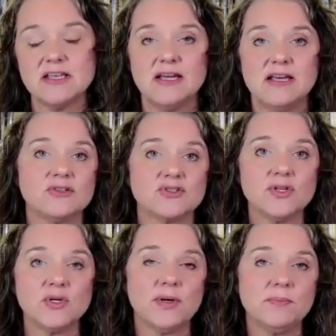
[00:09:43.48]
there's
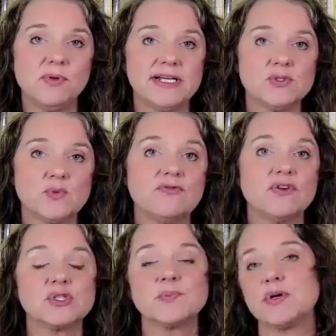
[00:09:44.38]
only one place where
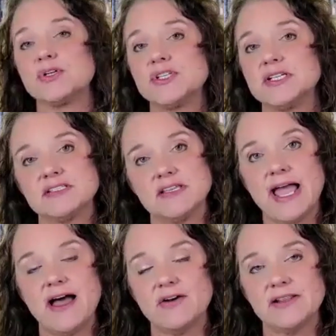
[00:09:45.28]
first person is
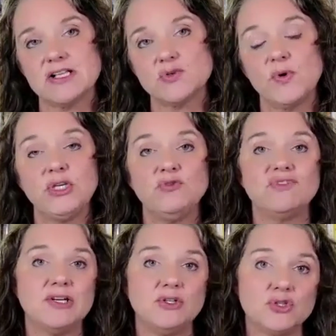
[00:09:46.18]
allowed. And that's when you've
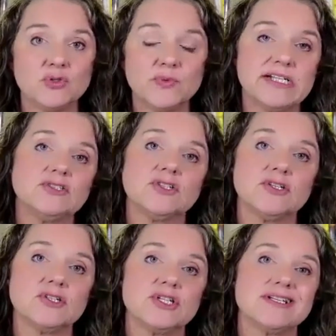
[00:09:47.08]
done your
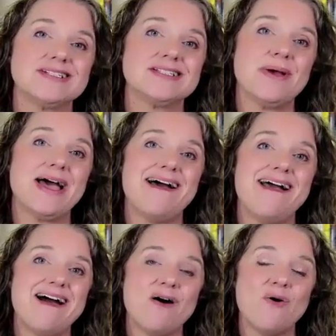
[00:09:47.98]
research and it's about
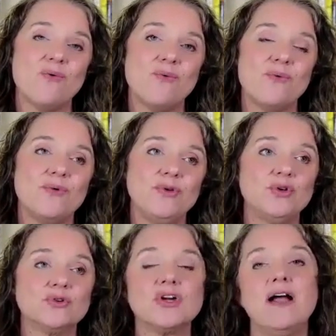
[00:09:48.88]
how
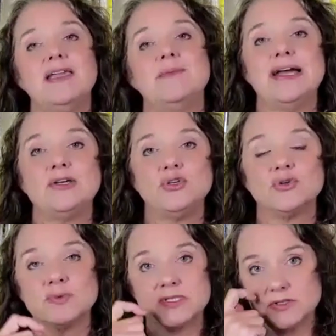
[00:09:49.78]
you're talking about
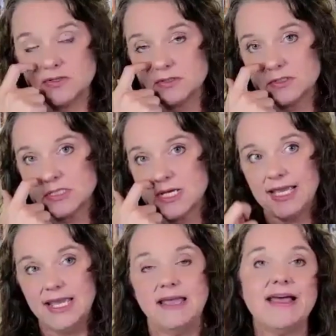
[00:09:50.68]
your results.
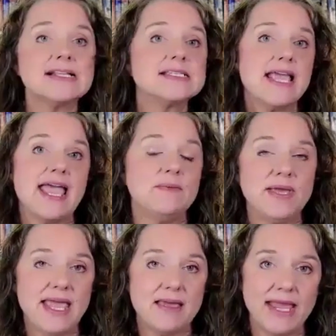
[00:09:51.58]
And that's in the
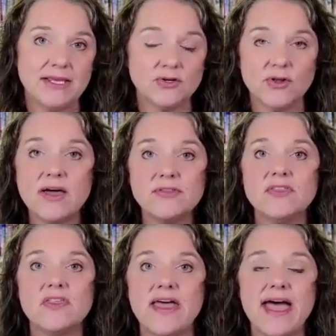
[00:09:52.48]
APA manual. Other
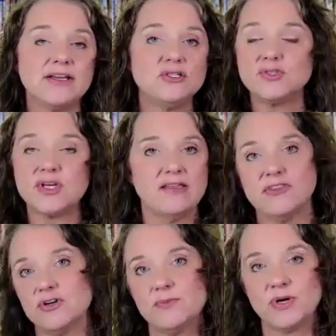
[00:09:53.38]
than that, you stay in
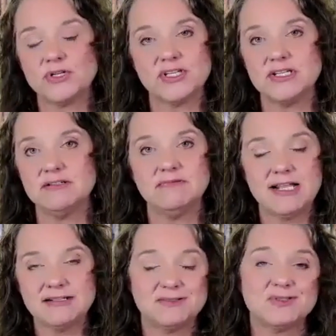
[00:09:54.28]
third person.
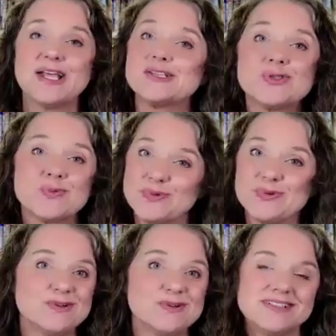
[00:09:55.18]
That's the
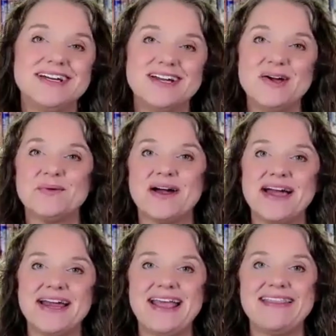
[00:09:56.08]
rule,
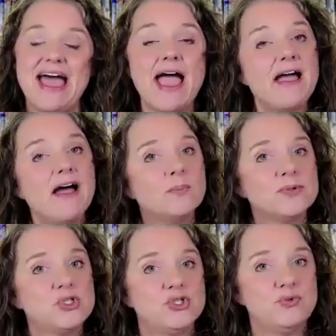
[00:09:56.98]
right? And that
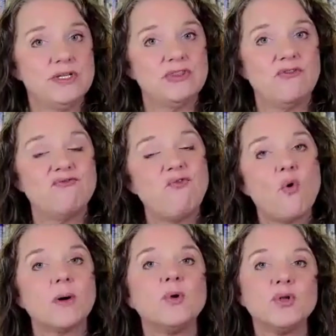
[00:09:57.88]
helps you with the
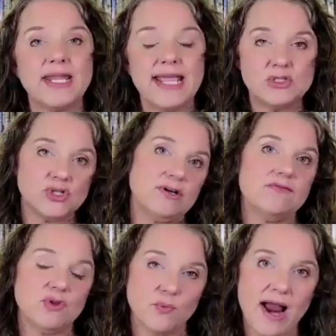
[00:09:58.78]
formal nature
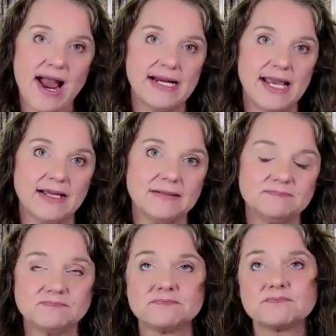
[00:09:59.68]
of the writing.
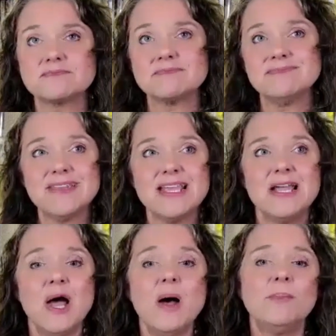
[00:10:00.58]

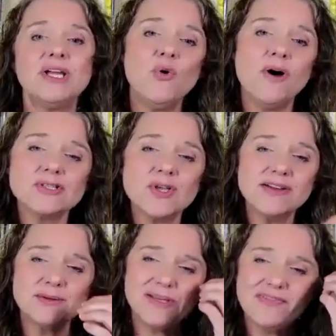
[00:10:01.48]
But you also have
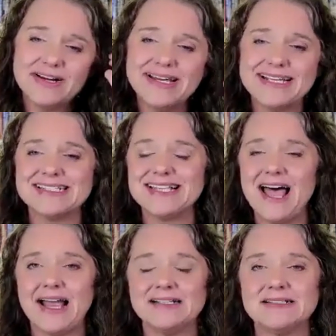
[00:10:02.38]
to be very concise,